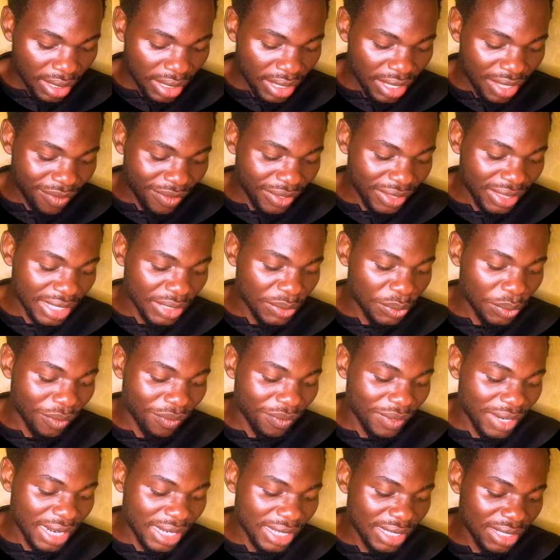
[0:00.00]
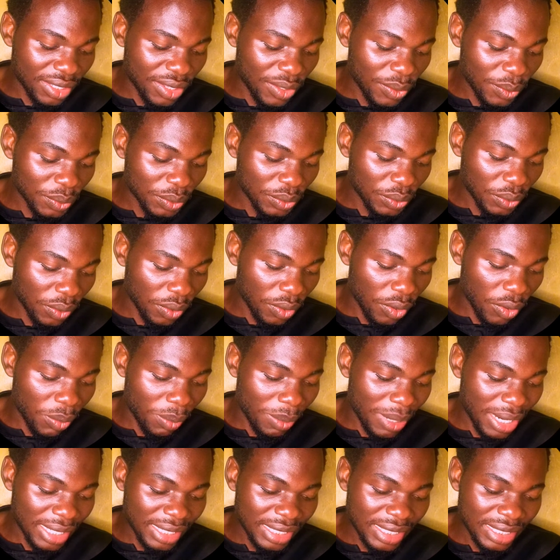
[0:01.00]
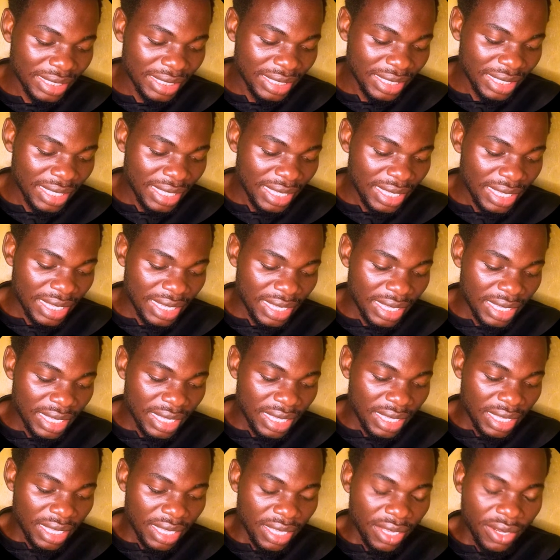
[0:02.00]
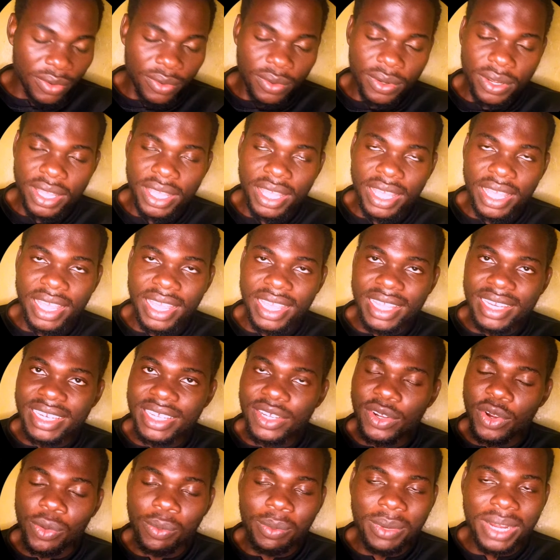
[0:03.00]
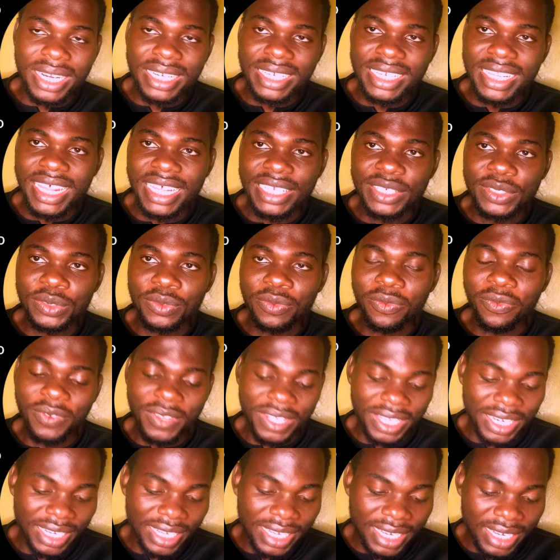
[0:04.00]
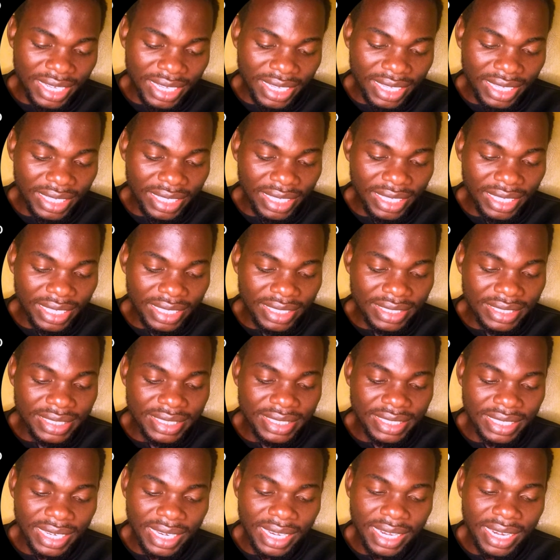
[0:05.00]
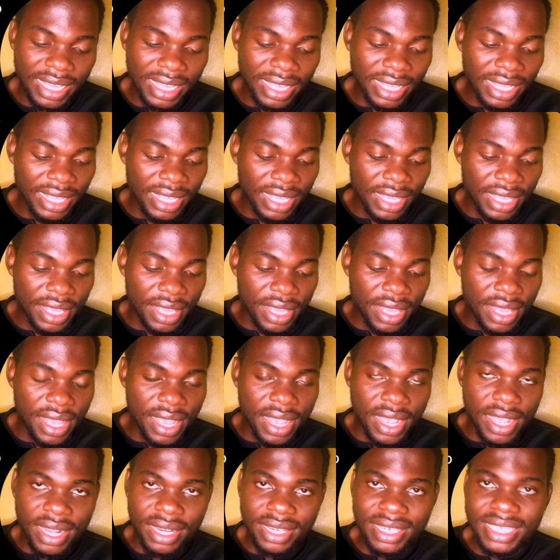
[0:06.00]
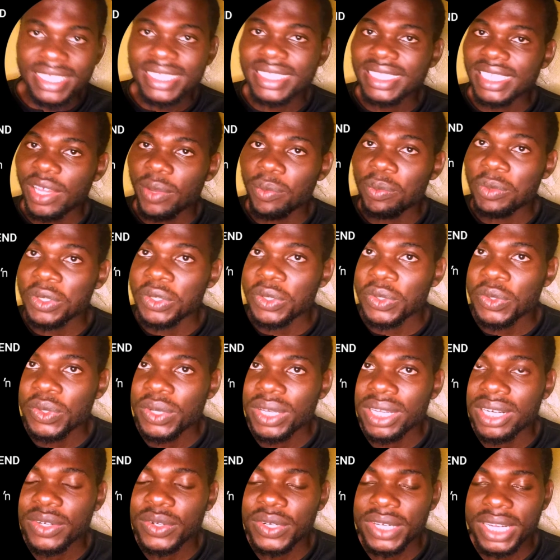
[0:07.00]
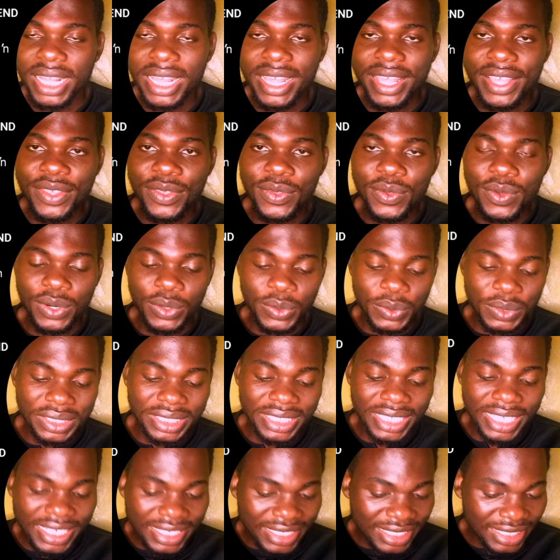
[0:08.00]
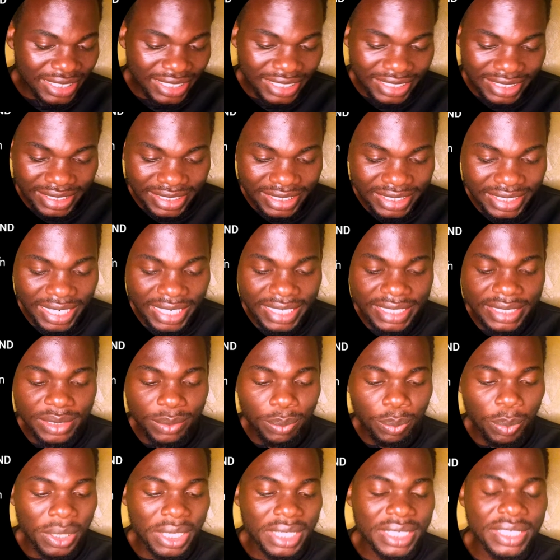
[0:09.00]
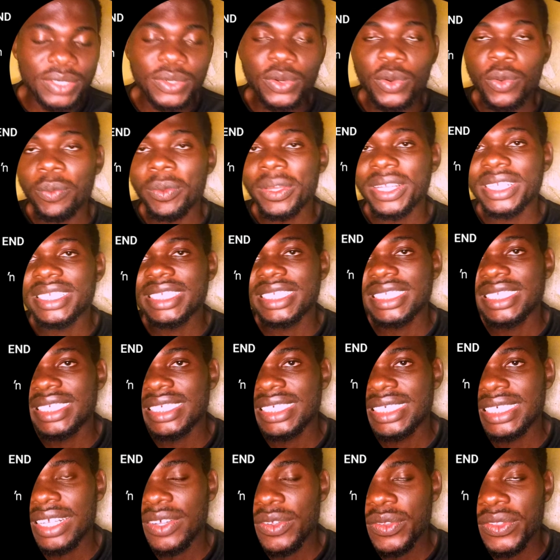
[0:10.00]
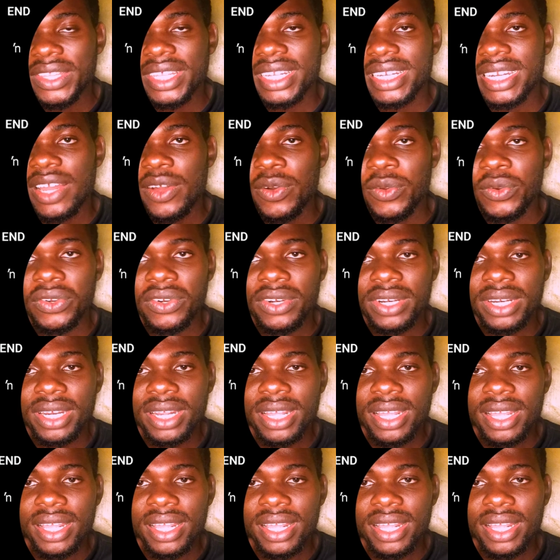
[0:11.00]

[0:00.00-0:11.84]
Given that you have learned those all commands, any command that you feel is still disturbing you're not getting it right, please comment it on the down